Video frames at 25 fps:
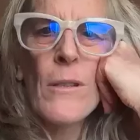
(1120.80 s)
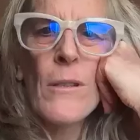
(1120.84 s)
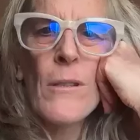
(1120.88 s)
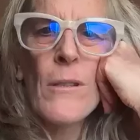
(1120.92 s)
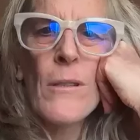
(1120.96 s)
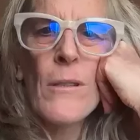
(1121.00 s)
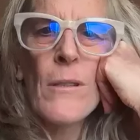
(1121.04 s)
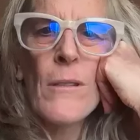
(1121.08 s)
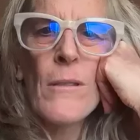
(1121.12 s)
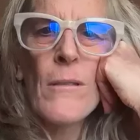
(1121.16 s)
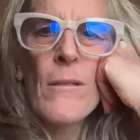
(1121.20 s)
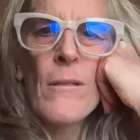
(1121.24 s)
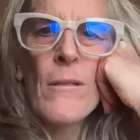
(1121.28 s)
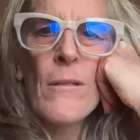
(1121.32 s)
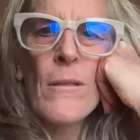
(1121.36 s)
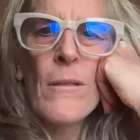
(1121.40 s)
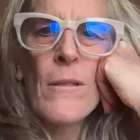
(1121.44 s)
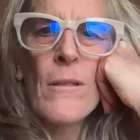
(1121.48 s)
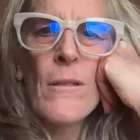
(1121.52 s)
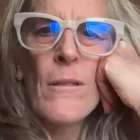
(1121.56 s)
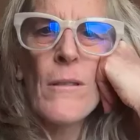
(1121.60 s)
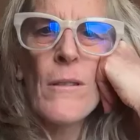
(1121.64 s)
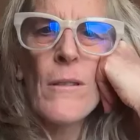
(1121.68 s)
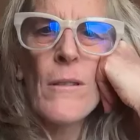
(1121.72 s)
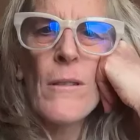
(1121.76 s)
I don't know.
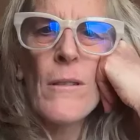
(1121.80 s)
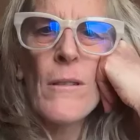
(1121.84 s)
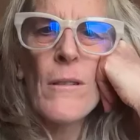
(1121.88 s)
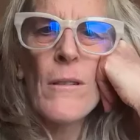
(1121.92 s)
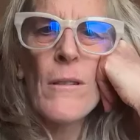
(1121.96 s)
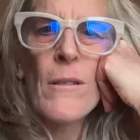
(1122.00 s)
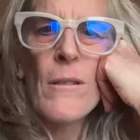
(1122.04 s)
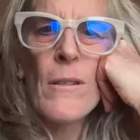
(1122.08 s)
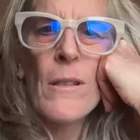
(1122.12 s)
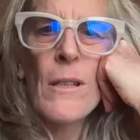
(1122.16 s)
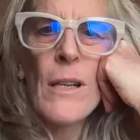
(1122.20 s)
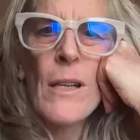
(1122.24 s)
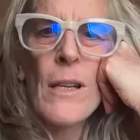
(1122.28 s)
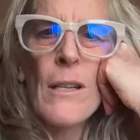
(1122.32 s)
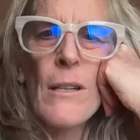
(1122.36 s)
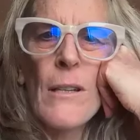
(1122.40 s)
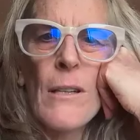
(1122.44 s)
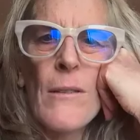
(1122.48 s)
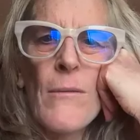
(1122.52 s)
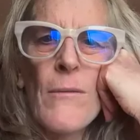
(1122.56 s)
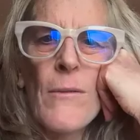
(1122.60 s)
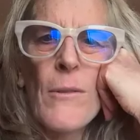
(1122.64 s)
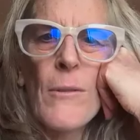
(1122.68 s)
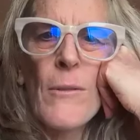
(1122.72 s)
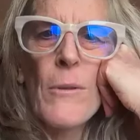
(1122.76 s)

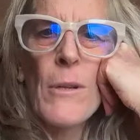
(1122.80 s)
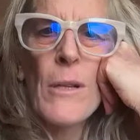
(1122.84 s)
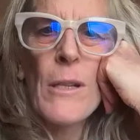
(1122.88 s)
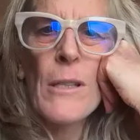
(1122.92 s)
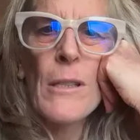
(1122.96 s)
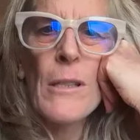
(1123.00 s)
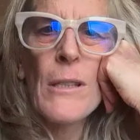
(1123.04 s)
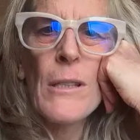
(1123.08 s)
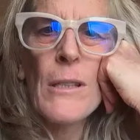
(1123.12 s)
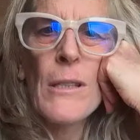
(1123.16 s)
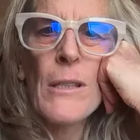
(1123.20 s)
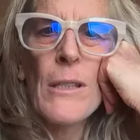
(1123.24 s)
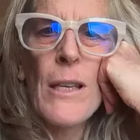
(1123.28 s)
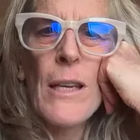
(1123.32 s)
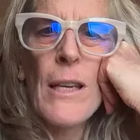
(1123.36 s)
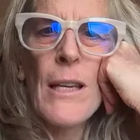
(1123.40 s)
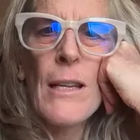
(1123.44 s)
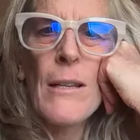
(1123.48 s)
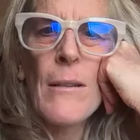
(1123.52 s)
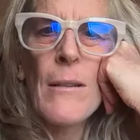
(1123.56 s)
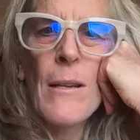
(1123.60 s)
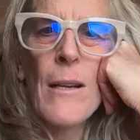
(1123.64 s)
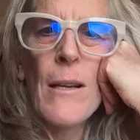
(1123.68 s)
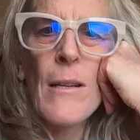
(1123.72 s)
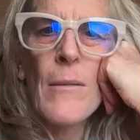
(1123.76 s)
Okay, if you want to
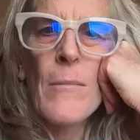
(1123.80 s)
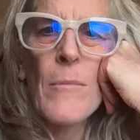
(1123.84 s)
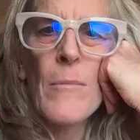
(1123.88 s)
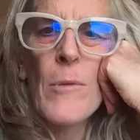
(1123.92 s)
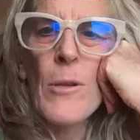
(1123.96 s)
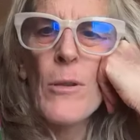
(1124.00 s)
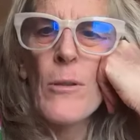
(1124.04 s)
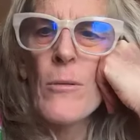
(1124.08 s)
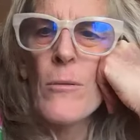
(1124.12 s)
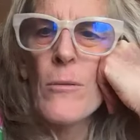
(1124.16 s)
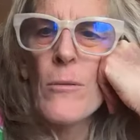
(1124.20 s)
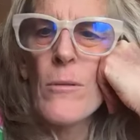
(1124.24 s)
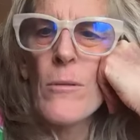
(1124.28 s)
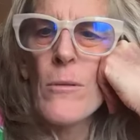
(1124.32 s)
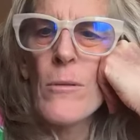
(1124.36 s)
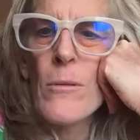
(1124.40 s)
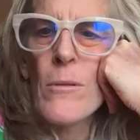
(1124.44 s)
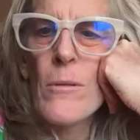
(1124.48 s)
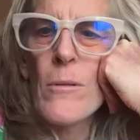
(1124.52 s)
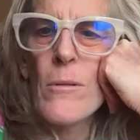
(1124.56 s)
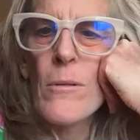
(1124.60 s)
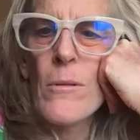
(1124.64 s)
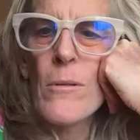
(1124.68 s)
hit unmute.